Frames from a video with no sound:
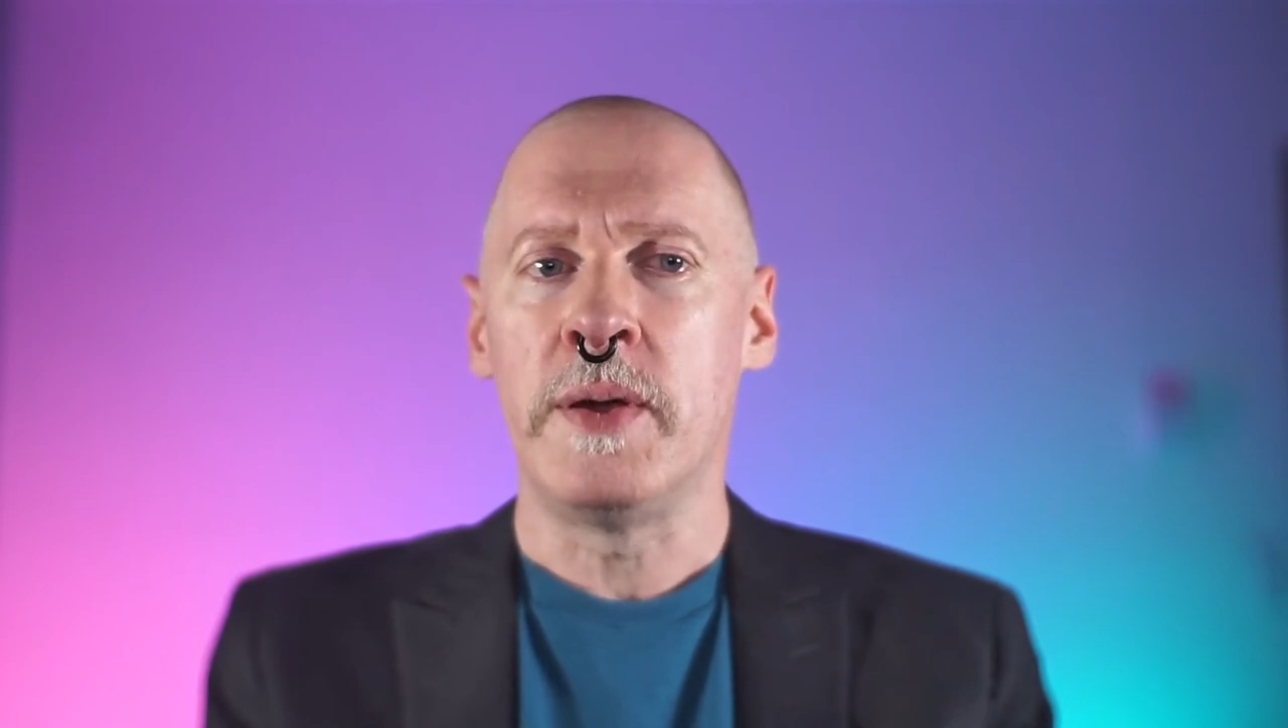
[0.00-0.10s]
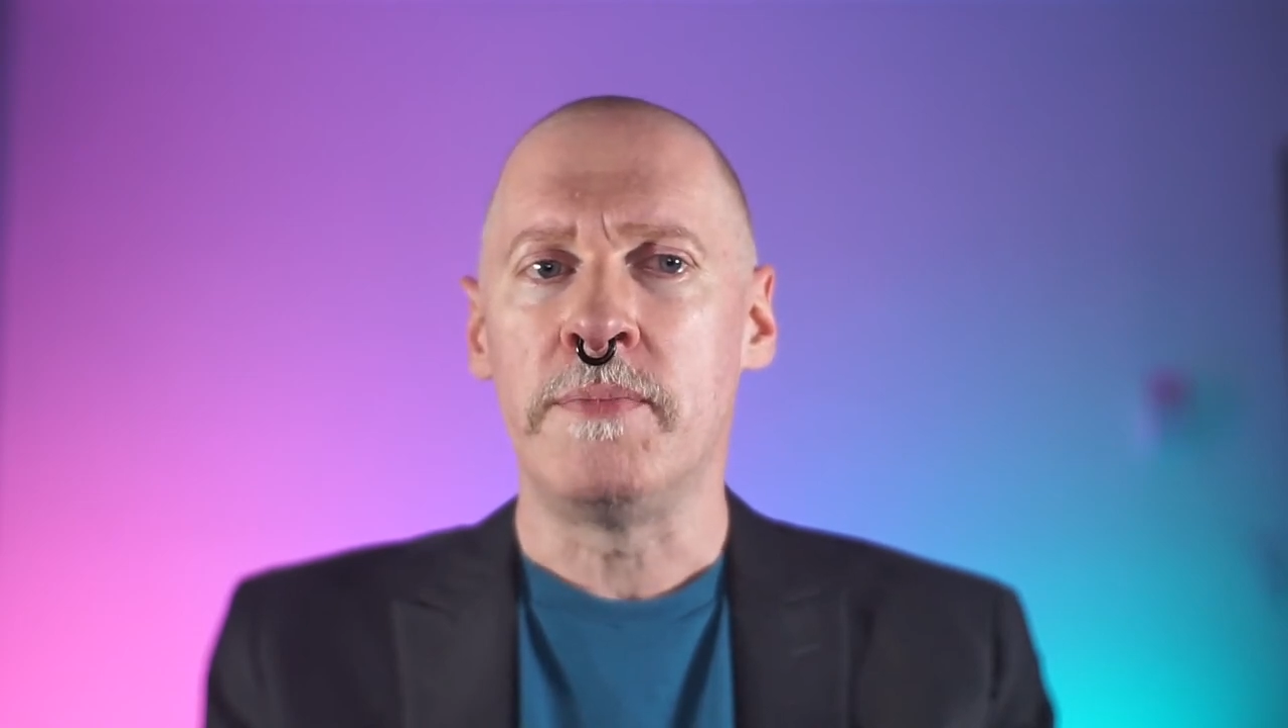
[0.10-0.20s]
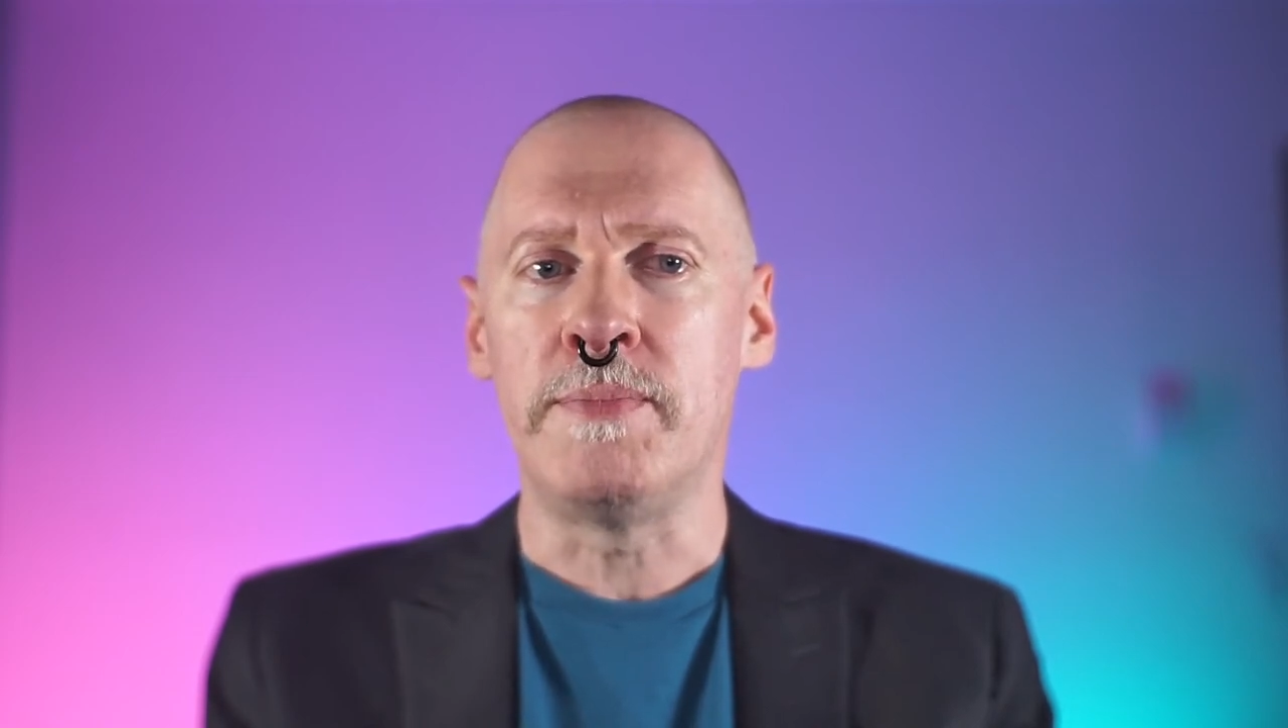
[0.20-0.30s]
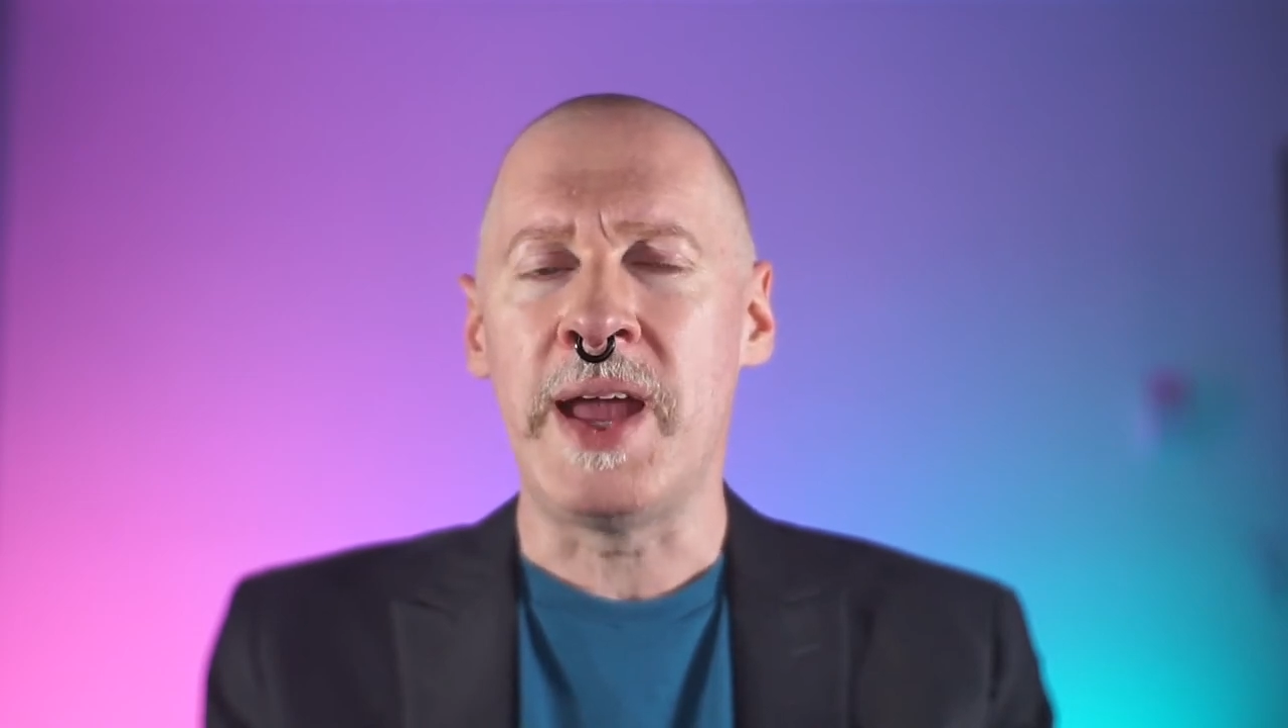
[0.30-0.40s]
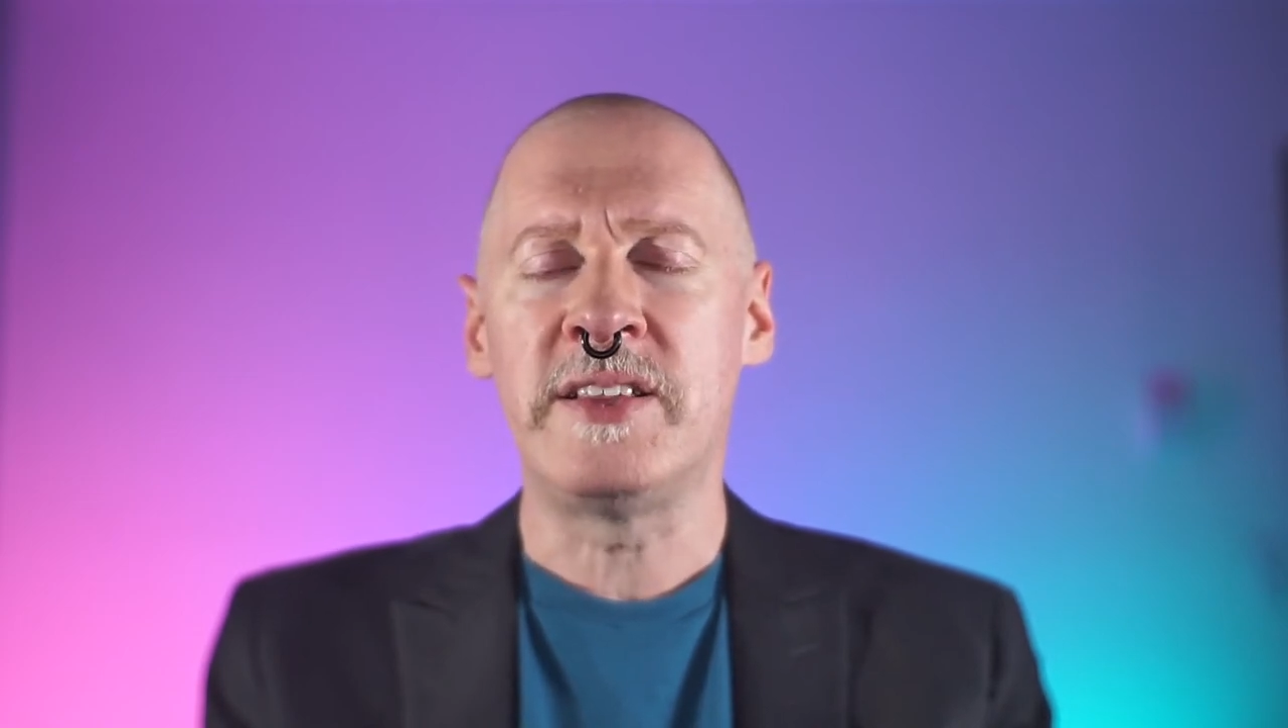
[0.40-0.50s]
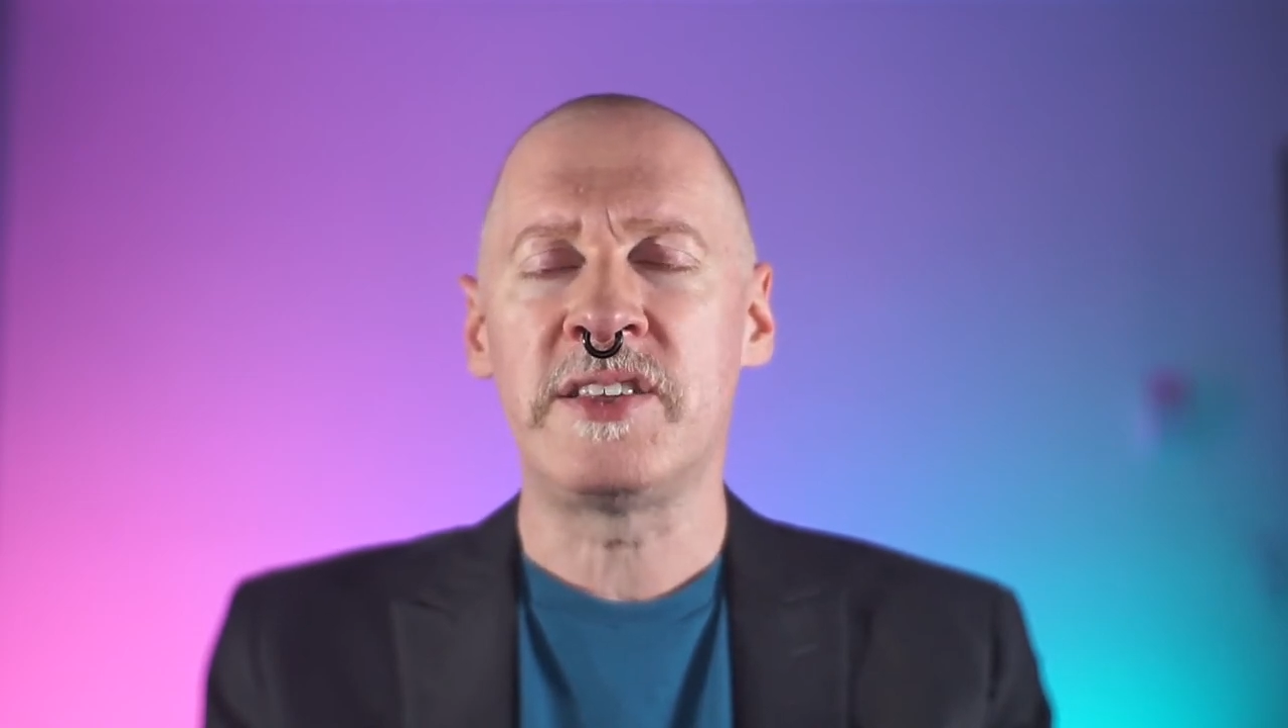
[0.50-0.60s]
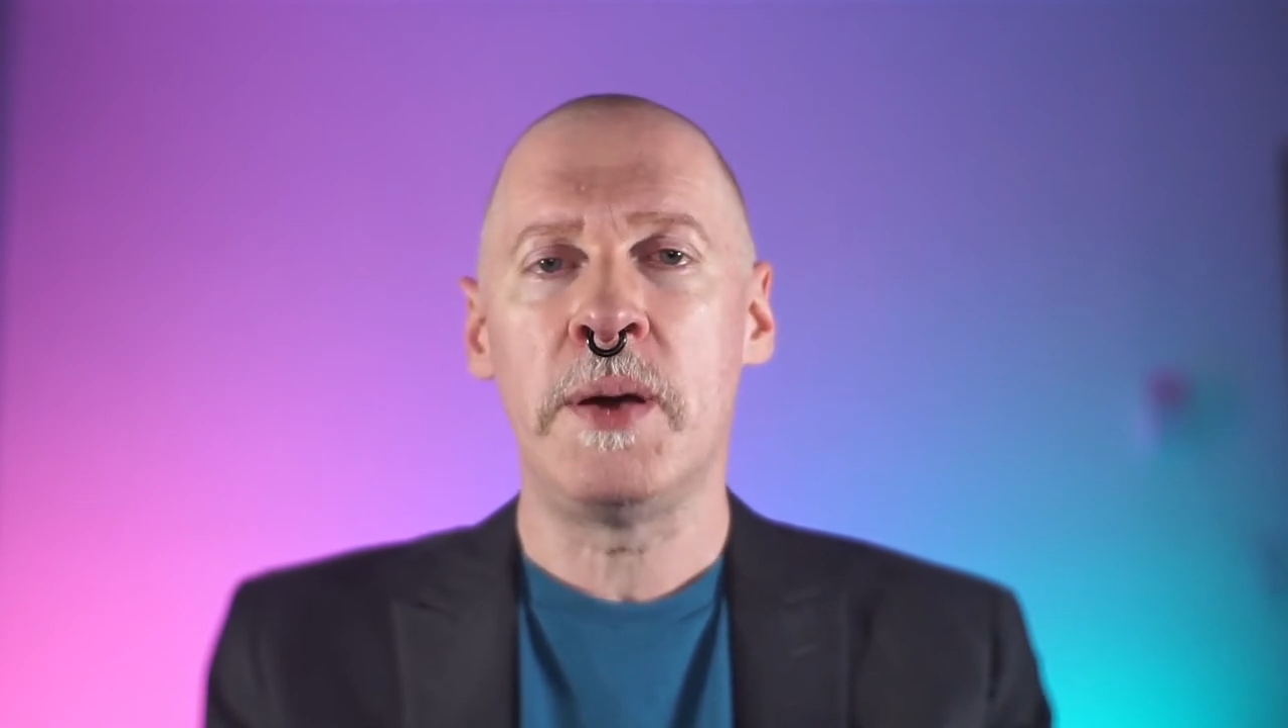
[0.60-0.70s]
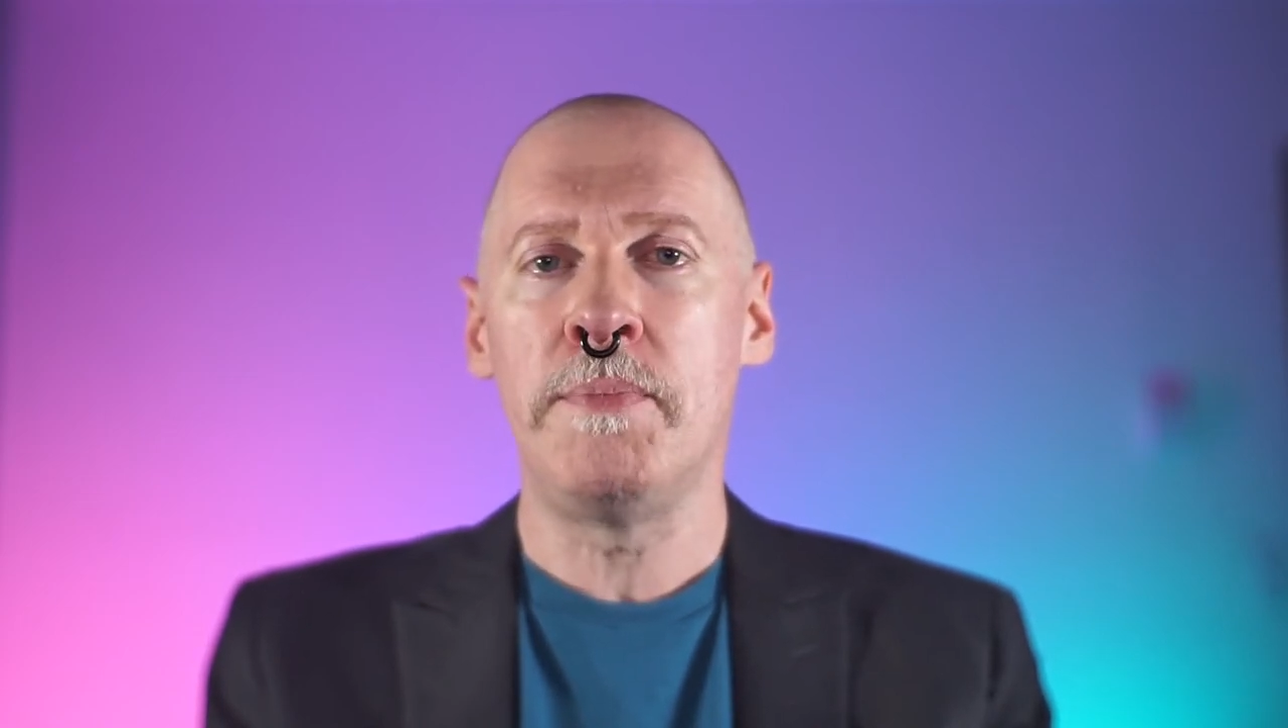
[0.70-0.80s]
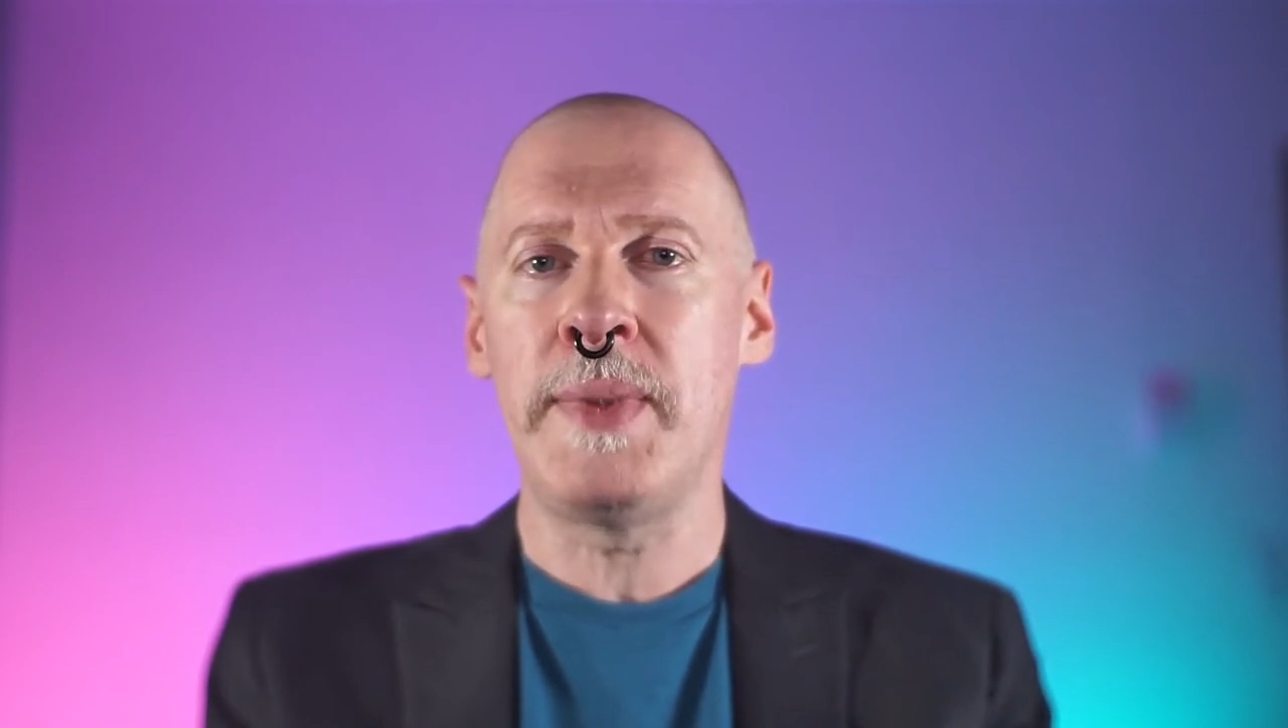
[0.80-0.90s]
made some